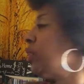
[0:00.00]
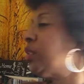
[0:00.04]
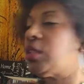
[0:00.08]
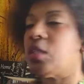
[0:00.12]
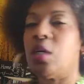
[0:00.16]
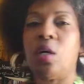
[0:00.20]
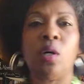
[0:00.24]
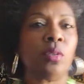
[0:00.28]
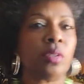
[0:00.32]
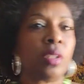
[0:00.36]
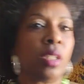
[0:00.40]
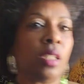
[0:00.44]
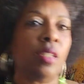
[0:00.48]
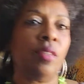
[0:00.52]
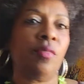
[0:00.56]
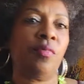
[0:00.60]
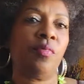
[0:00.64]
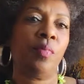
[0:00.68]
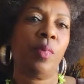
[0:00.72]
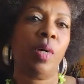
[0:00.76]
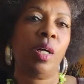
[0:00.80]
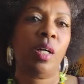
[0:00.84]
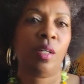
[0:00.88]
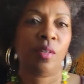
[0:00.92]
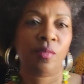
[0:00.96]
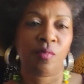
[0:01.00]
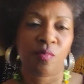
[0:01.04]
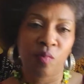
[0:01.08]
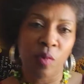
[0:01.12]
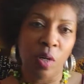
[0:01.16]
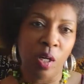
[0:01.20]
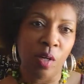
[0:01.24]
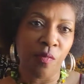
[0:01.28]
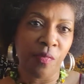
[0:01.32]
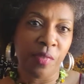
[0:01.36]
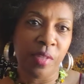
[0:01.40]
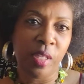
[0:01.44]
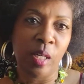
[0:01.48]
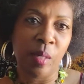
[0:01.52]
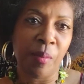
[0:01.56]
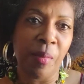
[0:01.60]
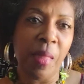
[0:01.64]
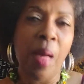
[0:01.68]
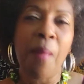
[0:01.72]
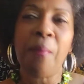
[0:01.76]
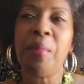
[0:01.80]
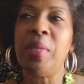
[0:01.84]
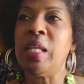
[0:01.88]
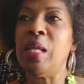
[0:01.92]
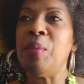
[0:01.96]
result of of of them.
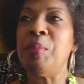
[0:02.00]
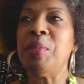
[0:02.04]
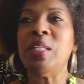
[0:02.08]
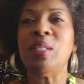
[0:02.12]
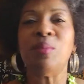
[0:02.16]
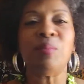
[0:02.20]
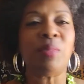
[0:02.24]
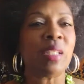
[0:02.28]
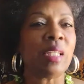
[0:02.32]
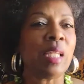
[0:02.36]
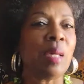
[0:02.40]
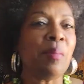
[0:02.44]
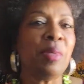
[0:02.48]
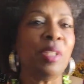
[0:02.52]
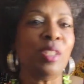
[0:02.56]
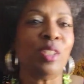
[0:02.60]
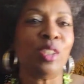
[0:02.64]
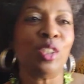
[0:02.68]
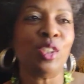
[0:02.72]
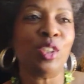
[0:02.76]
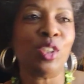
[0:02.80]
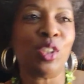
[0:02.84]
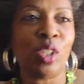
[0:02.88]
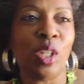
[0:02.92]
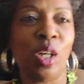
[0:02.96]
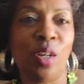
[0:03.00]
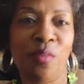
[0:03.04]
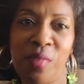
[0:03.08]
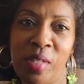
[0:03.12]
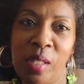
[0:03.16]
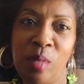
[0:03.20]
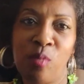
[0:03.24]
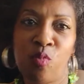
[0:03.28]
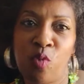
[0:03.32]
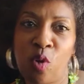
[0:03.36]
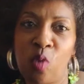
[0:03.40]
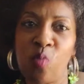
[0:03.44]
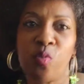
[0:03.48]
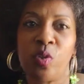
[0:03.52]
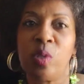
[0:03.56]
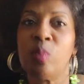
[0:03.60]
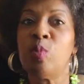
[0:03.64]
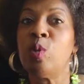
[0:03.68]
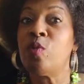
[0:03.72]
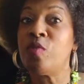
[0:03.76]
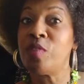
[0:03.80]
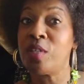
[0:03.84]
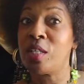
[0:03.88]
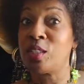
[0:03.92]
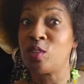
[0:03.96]
But let me but let me just of them
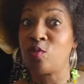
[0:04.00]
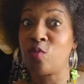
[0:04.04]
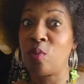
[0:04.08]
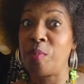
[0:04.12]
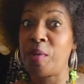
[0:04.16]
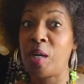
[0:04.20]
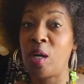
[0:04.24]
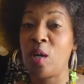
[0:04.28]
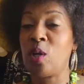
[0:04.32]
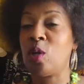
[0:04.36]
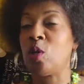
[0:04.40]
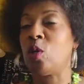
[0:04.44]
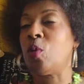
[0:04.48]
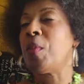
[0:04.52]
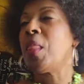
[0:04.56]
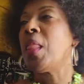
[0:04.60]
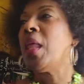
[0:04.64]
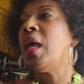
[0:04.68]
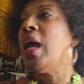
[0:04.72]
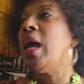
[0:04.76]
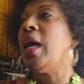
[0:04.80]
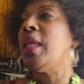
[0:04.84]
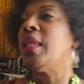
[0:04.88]
removing us from our home.